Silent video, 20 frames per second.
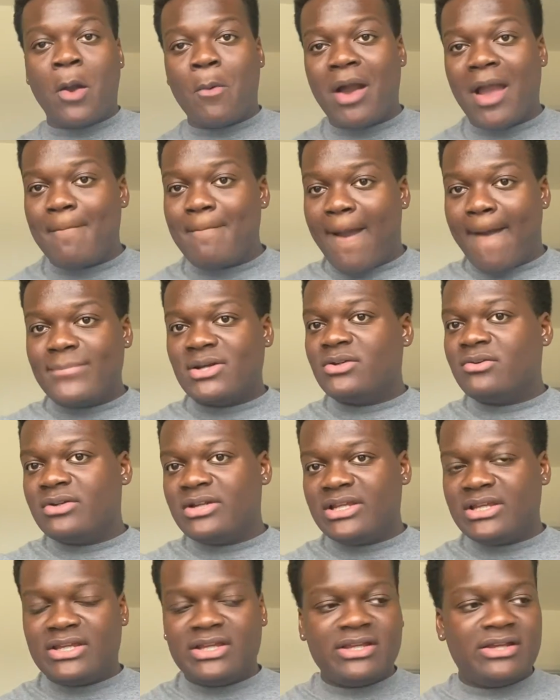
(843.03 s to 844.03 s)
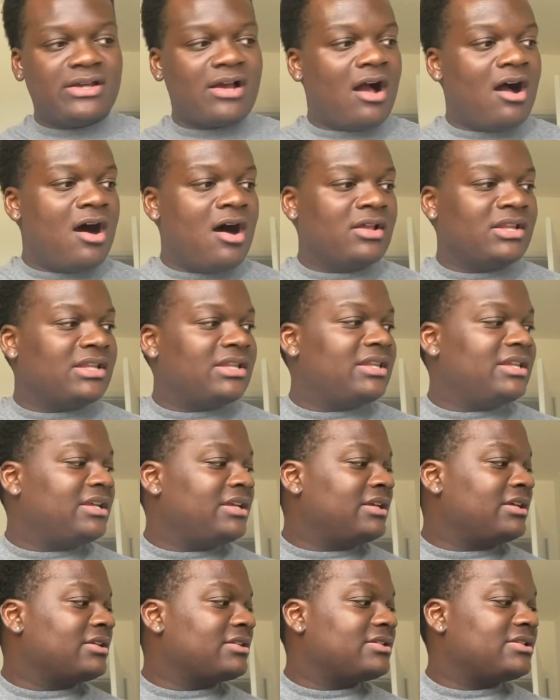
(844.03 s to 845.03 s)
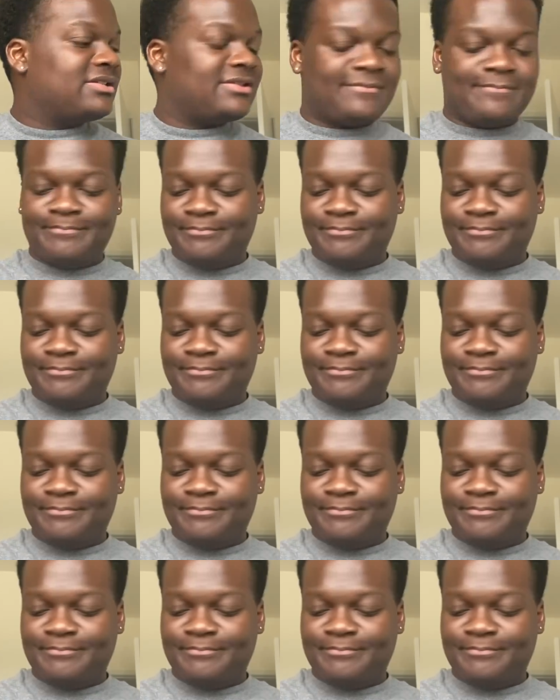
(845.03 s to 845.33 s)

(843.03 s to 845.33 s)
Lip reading: wipe my booty, all the things.